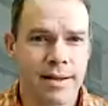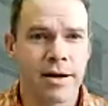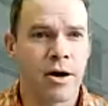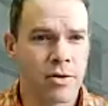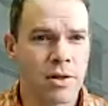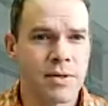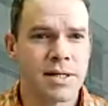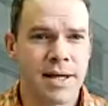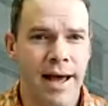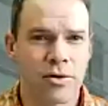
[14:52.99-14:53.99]
like our
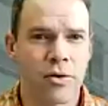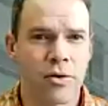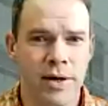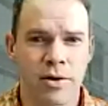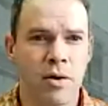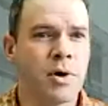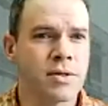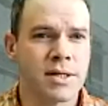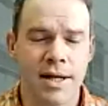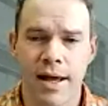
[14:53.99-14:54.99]
lowest category in
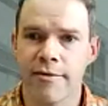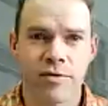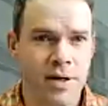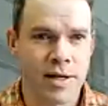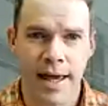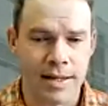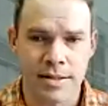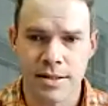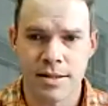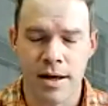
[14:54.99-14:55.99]
almost every
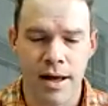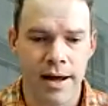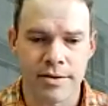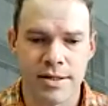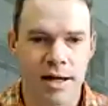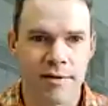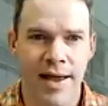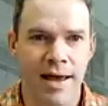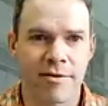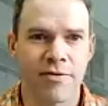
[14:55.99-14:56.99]
case outside of a
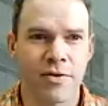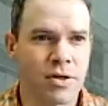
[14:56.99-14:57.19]
handful.